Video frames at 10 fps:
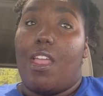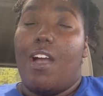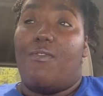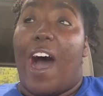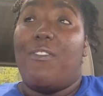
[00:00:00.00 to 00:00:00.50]

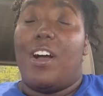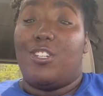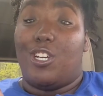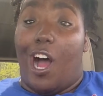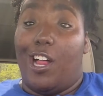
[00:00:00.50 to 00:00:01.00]

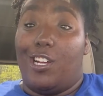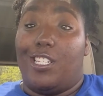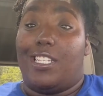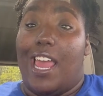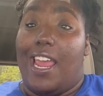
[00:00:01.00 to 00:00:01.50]

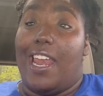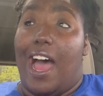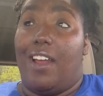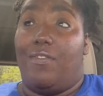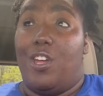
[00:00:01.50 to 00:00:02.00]
$500 taken
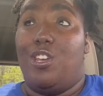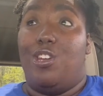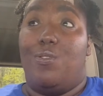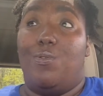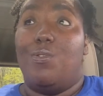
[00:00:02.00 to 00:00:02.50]
out of the
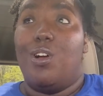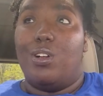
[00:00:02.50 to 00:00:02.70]
new